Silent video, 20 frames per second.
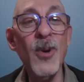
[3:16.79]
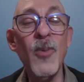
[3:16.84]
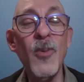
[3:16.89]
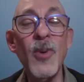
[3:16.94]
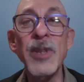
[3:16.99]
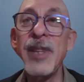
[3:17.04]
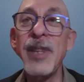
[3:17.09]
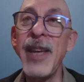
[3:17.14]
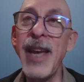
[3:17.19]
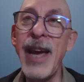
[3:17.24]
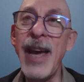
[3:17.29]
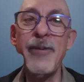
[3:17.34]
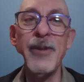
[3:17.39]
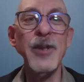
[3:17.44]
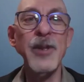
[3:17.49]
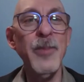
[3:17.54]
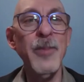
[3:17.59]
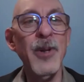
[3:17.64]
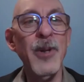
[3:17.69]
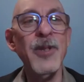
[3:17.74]
what the
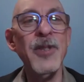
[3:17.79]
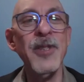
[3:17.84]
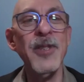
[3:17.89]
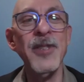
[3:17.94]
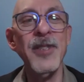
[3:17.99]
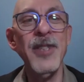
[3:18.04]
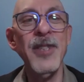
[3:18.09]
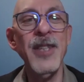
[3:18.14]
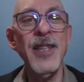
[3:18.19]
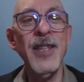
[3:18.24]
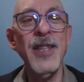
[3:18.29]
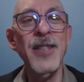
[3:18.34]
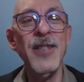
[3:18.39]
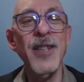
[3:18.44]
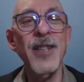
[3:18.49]
average person sees